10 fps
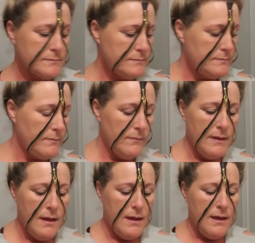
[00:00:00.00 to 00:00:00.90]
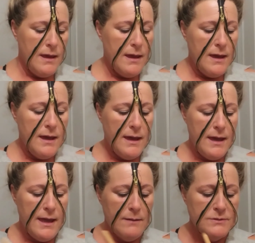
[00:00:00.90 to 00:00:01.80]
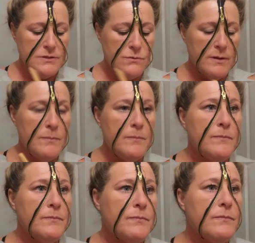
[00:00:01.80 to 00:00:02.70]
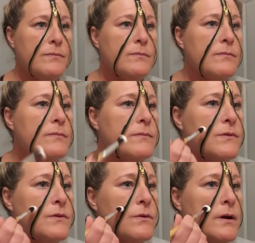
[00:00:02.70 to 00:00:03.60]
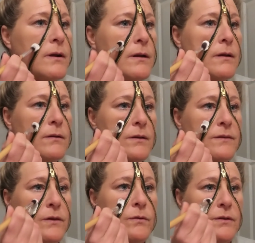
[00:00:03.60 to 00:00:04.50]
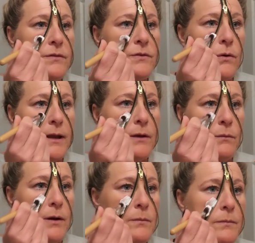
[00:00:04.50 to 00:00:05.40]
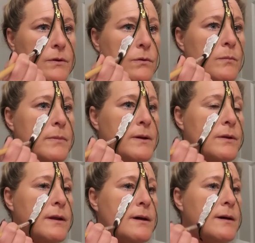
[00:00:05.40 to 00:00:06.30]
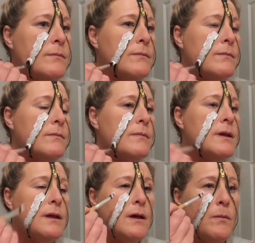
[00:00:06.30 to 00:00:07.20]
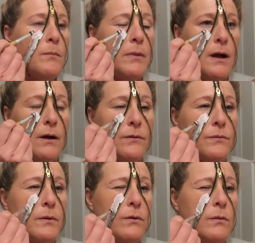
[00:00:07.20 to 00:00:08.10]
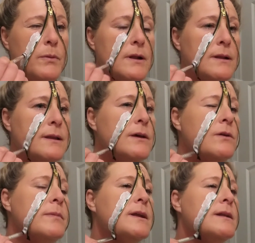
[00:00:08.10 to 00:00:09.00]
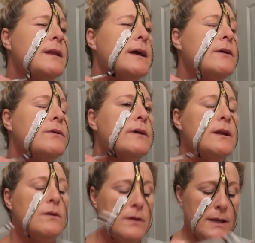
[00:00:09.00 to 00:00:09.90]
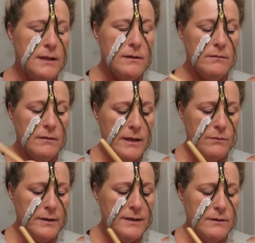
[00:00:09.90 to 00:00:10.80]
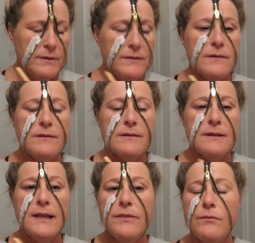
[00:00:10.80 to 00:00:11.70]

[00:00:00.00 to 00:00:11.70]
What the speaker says: and I'm just going to start, you can just start anywhere. You're going to build it up, because we're going to put a little bit of layering on it like we did with the slit